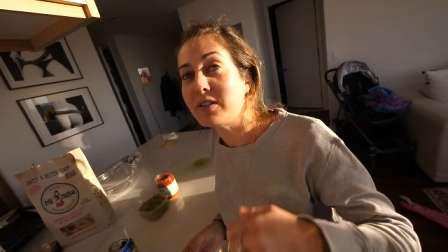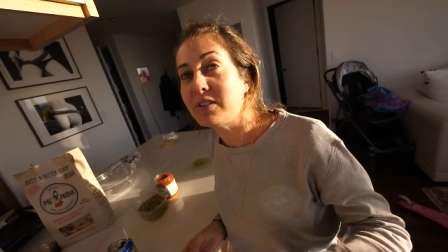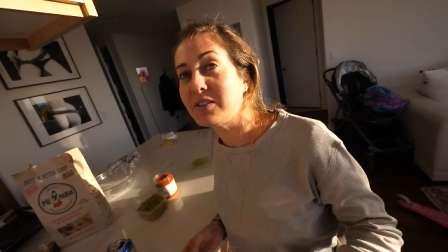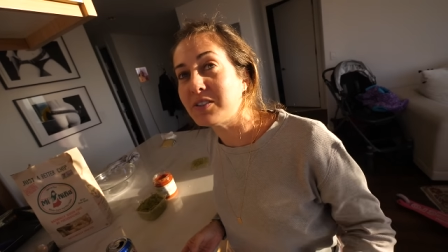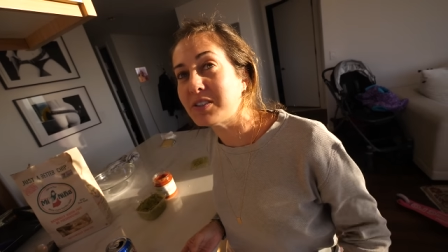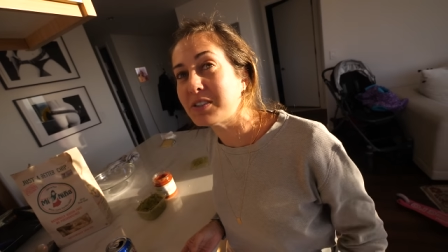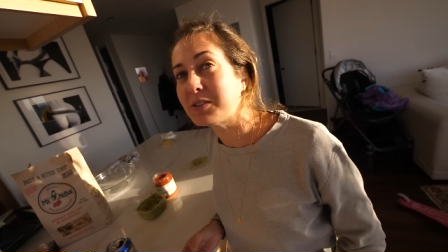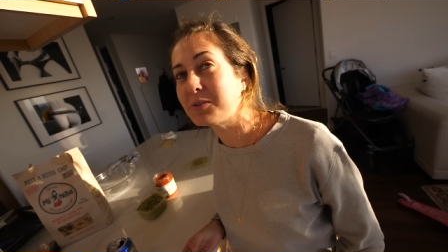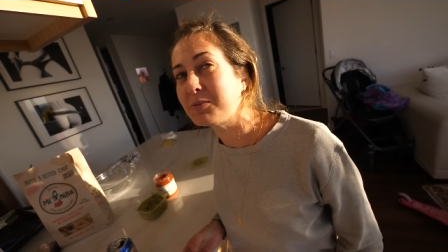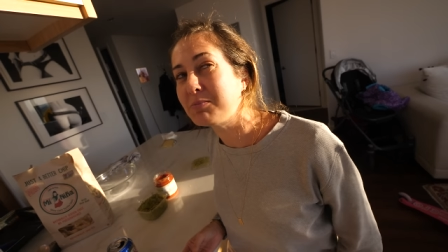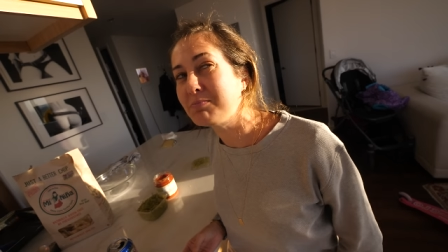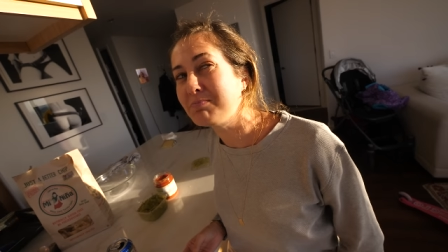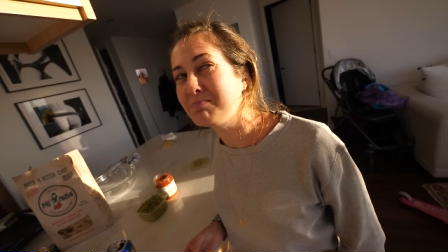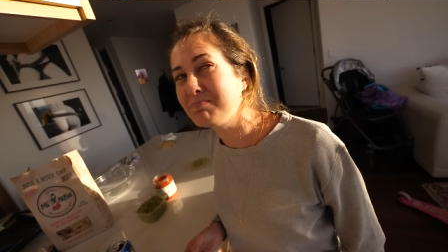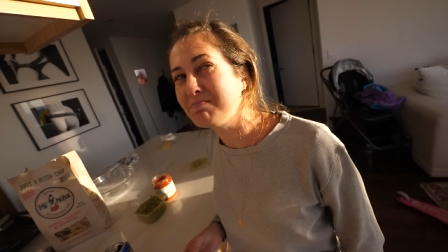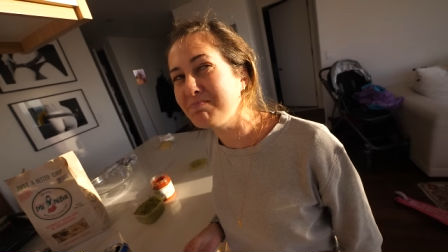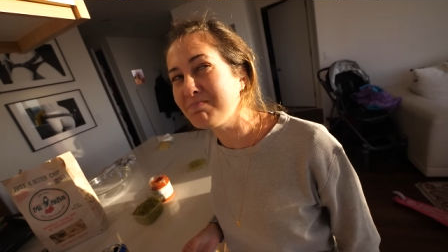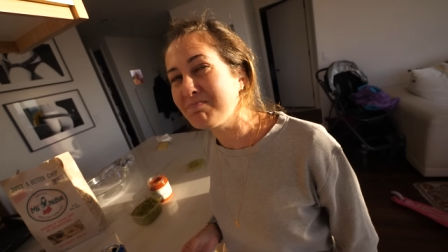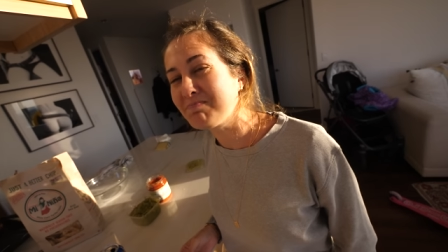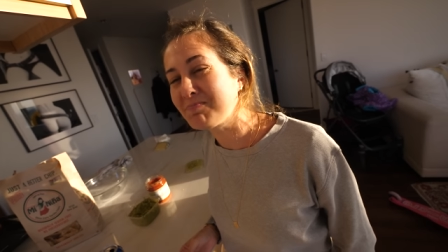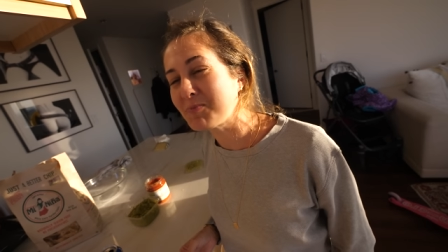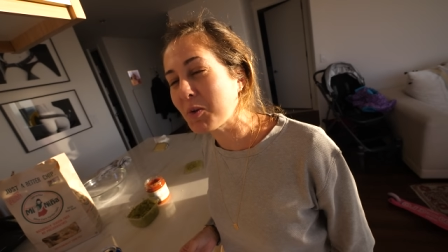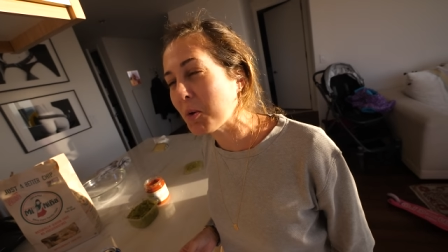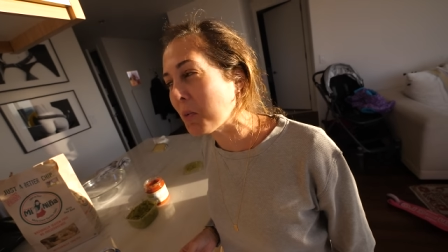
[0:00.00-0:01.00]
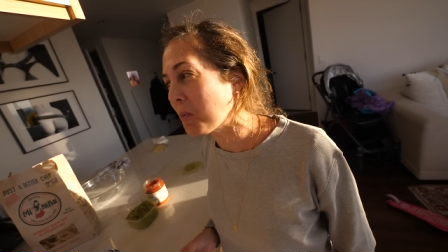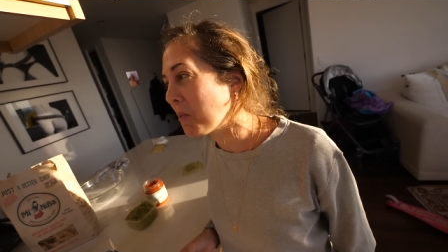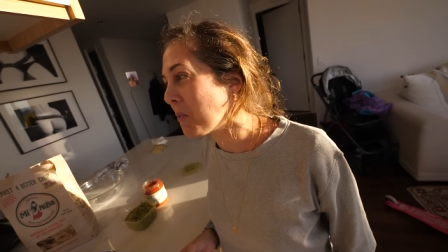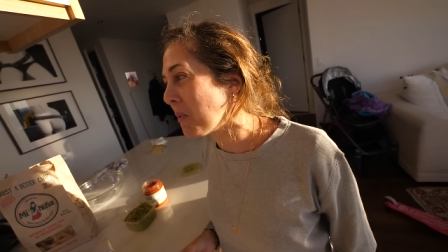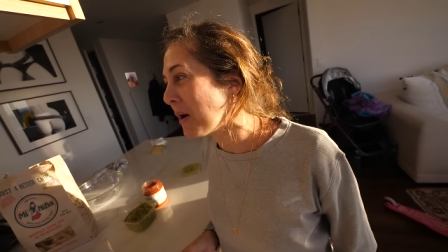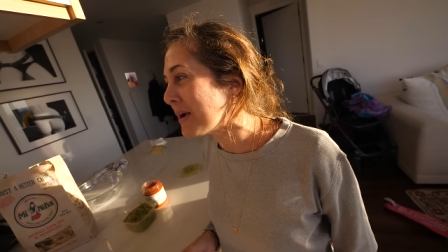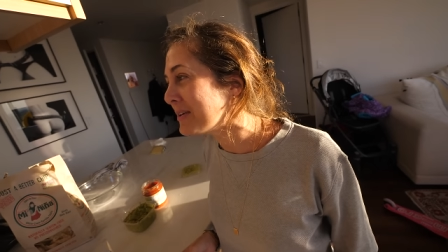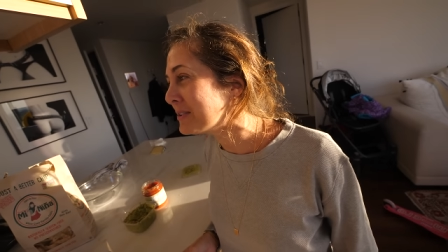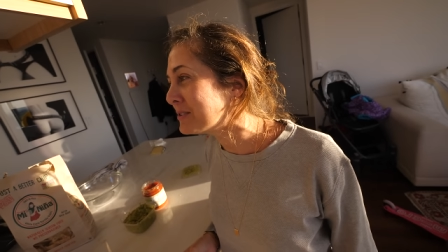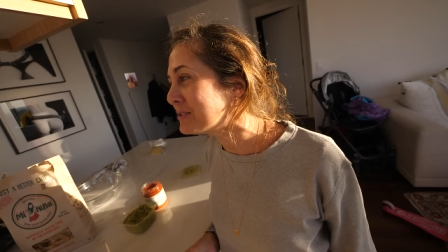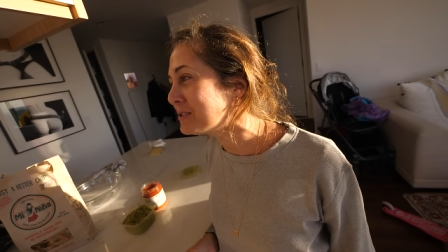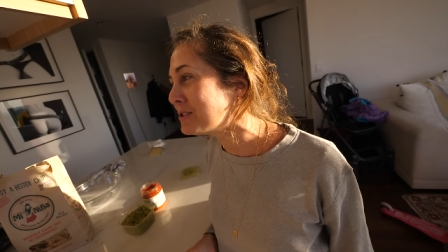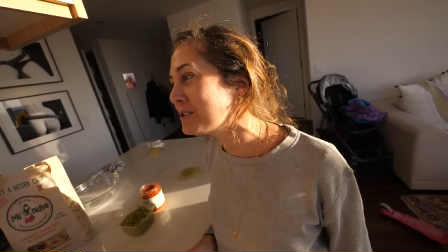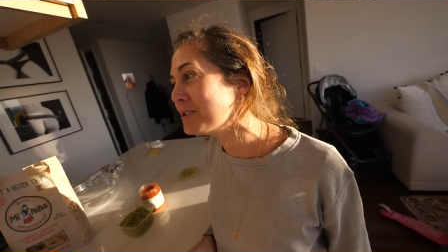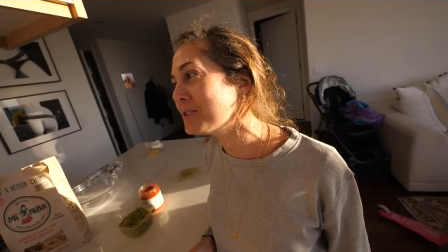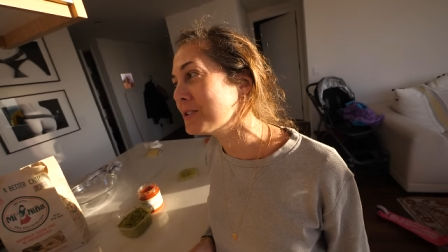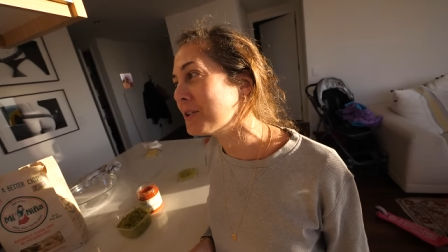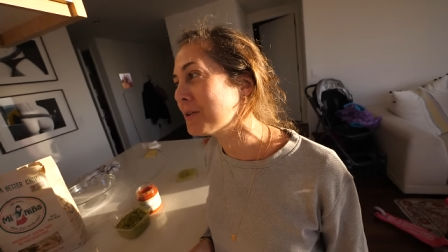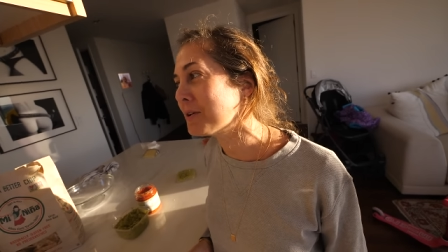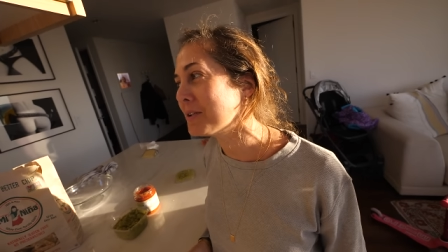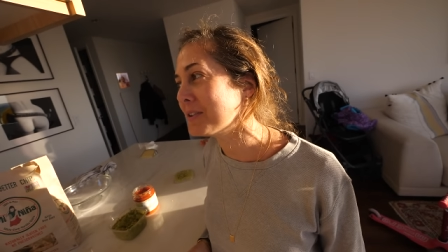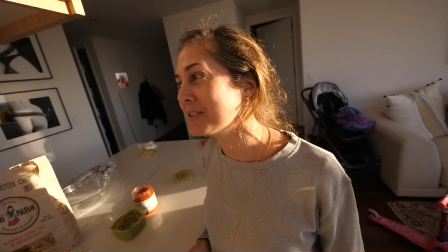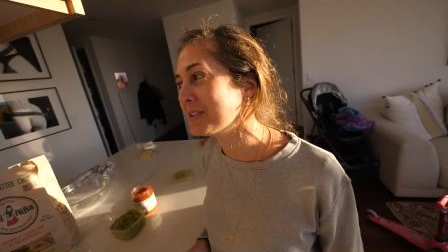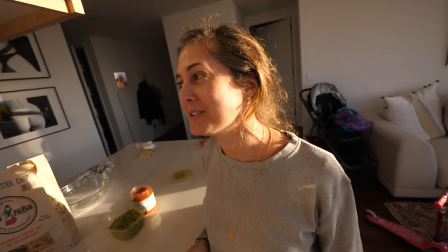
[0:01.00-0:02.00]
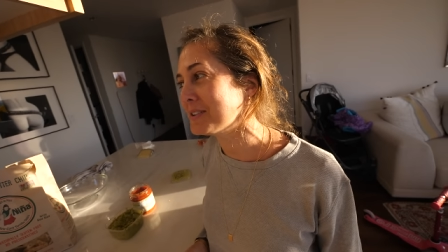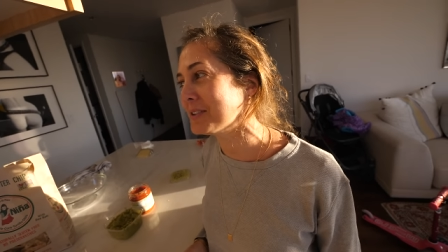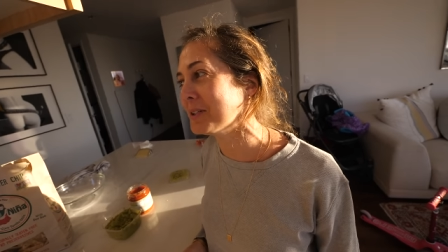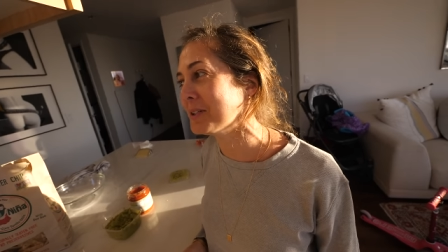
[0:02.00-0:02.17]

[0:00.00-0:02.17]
And I was like, hmm, why don't you go get